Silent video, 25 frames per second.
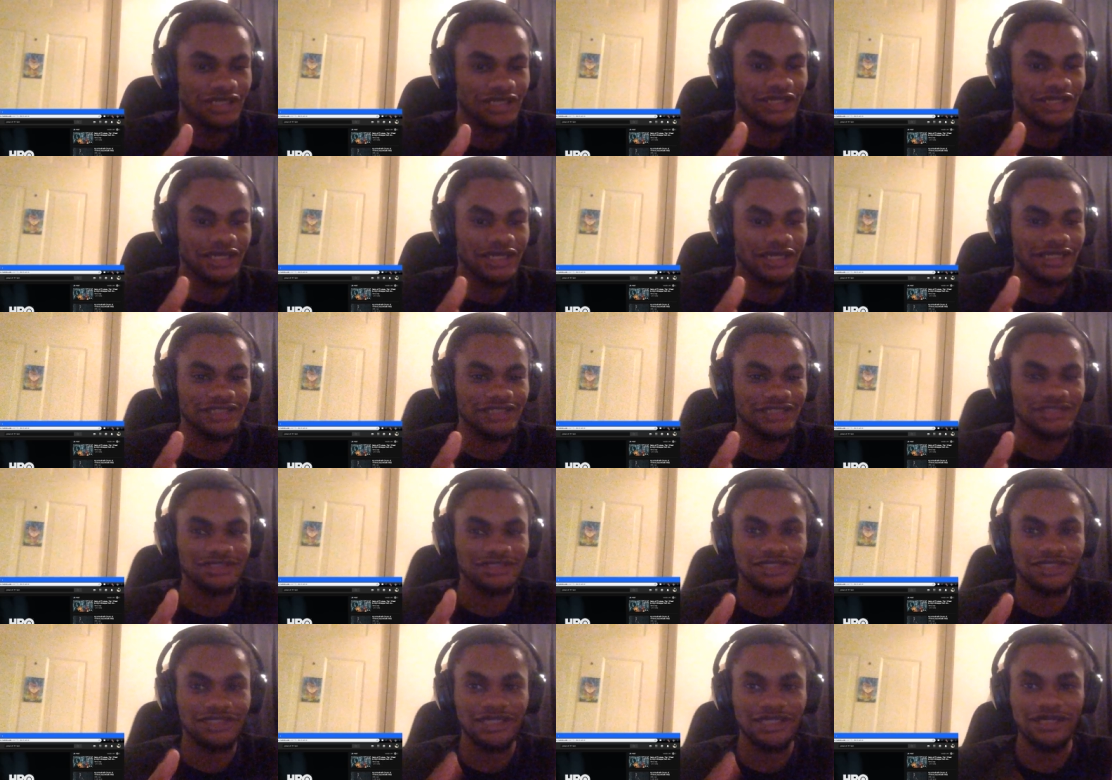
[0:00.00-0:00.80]
It
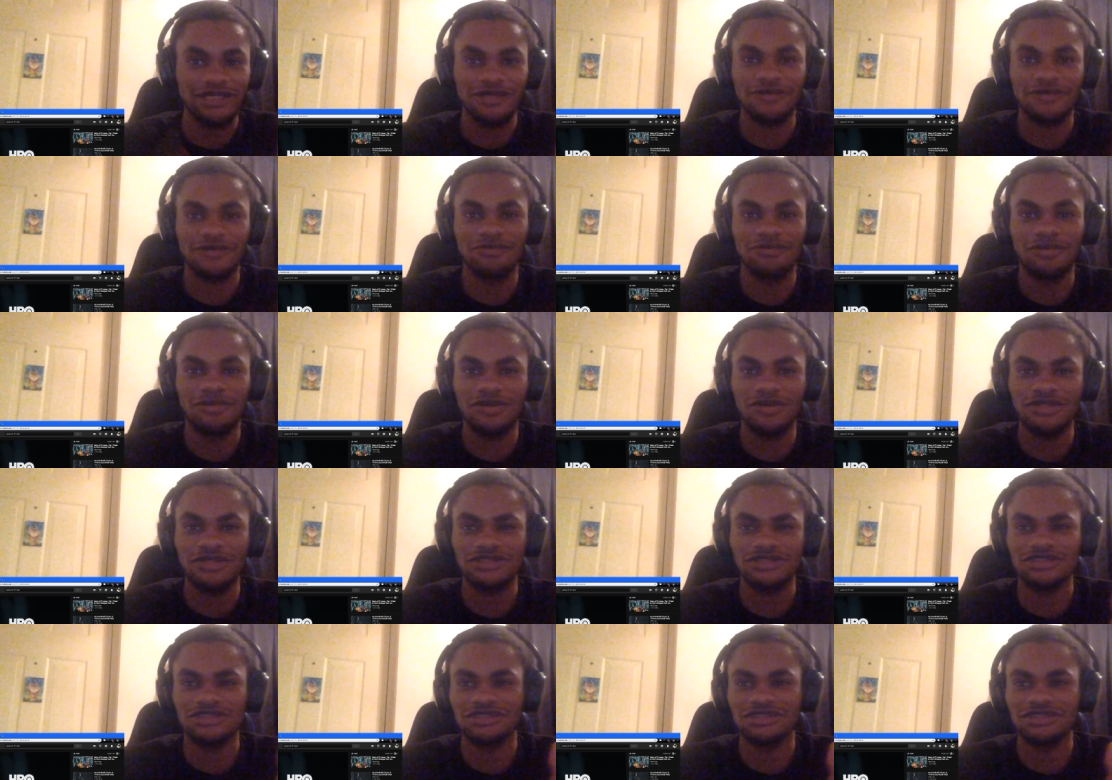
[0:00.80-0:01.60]
is now
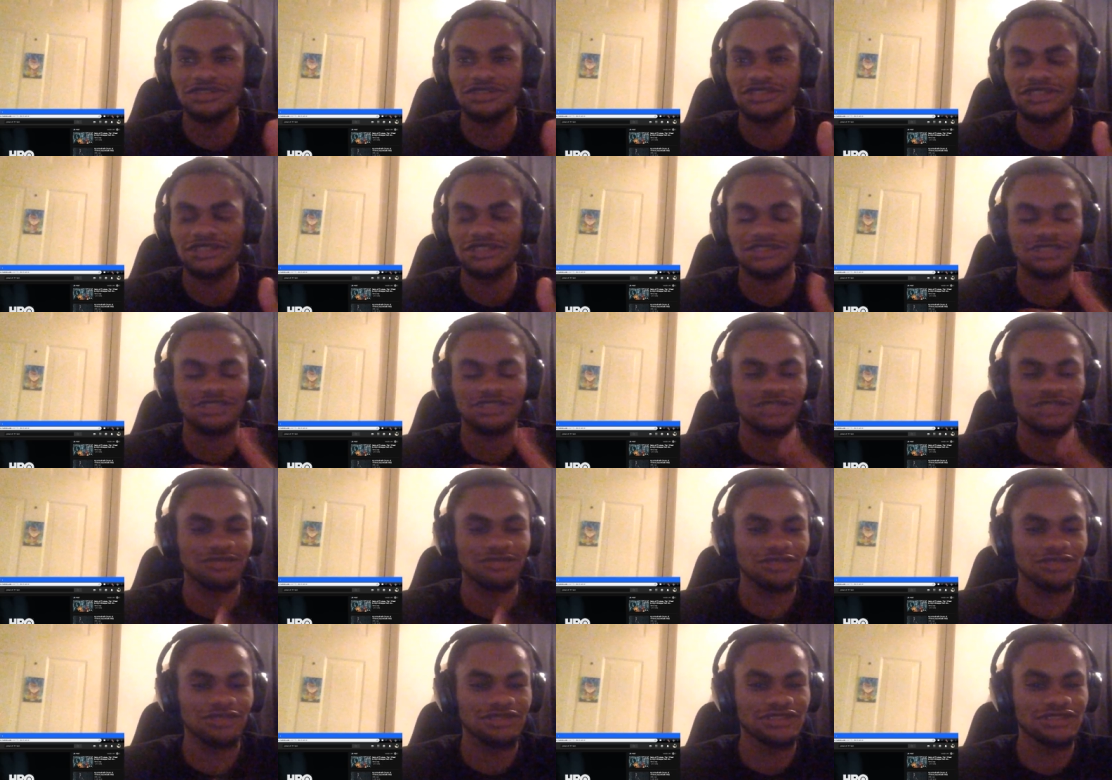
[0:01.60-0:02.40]
March 6th, I
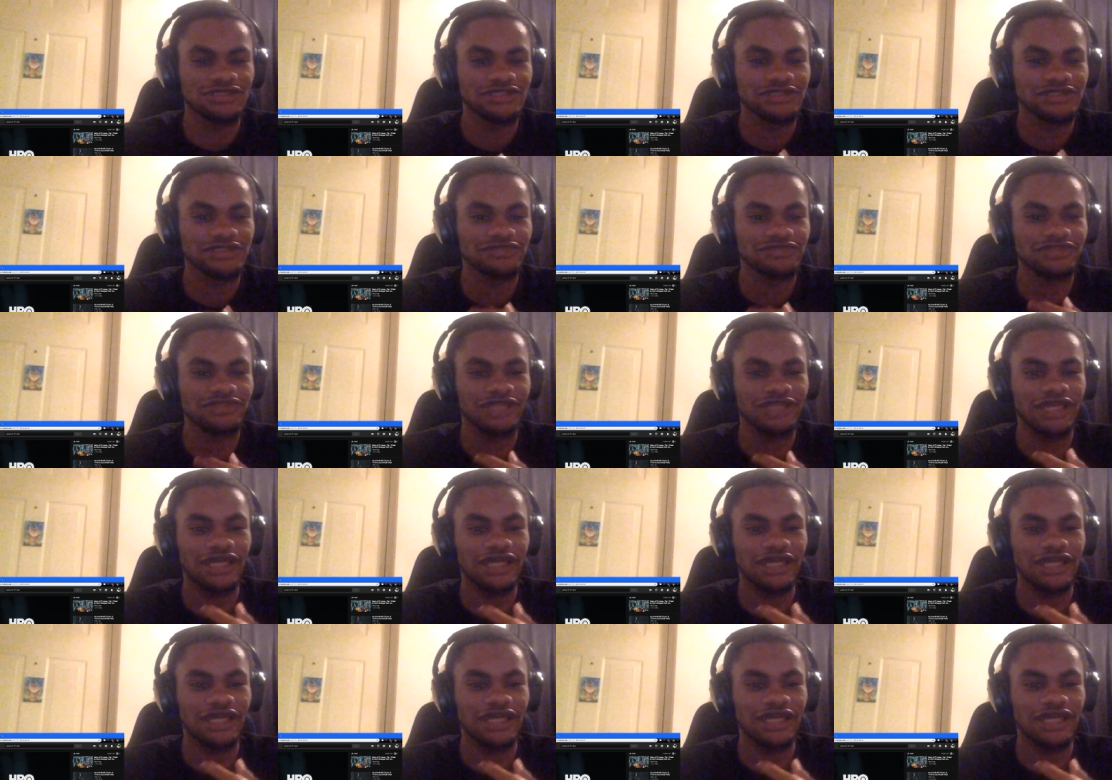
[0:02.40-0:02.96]
believe,